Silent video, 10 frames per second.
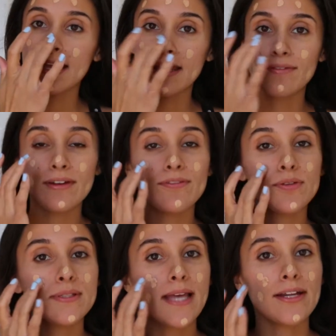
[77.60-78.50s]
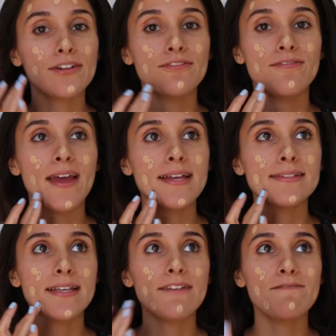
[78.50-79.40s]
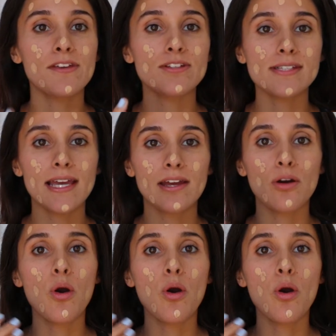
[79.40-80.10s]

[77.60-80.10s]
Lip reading: even if you set your face, it feels like